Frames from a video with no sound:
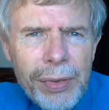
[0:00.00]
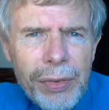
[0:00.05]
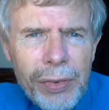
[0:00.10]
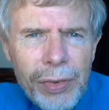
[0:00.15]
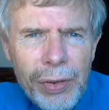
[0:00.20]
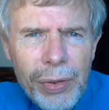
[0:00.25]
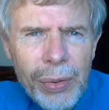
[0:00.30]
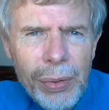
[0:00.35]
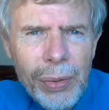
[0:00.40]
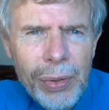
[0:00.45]

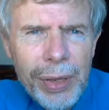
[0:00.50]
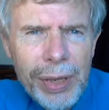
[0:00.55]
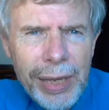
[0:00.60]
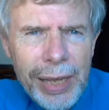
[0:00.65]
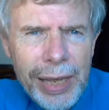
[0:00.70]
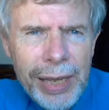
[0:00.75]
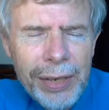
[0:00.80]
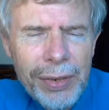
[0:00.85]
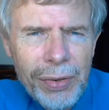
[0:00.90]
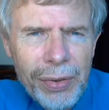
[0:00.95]
to the
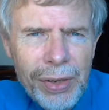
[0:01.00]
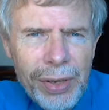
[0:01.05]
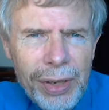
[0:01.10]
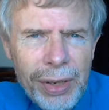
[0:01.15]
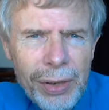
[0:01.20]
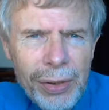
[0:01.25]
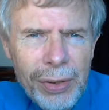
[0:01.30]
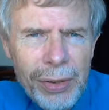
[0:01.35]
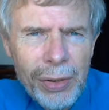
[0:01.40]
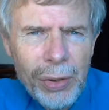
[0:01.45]
end of the
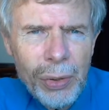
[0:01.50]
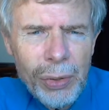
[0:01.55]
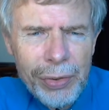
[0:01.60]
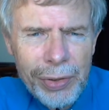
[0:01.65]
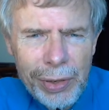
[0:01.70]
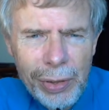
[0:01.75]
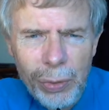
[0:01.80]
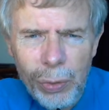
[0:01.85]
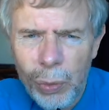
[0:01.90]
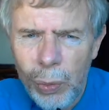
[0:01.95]
current
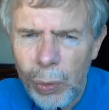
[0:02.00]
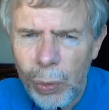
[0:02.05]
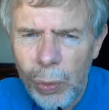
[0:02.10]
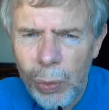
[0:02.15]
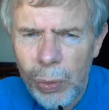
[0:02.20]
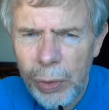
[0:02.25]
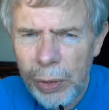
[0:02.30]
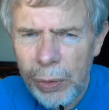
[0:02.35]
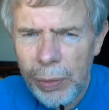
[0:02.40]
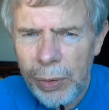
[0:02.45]
lockdown,
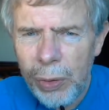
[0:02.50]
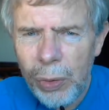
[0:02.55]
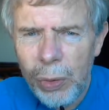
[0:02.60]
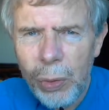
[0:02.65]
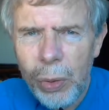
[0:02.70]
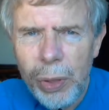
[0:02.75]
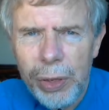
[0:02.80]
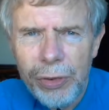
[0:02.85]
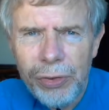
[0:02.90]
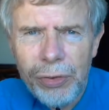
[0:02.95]
although we're not
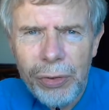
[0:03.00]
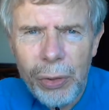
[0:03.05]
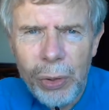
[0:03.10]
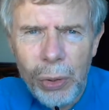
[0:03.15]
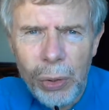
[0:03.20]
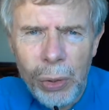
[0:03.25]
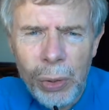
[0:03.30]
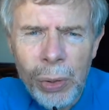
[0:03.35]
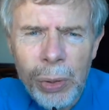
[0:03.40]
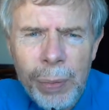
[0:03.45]
quite
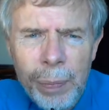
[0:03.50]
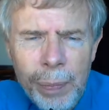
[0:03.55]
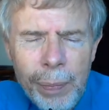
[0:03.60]
sure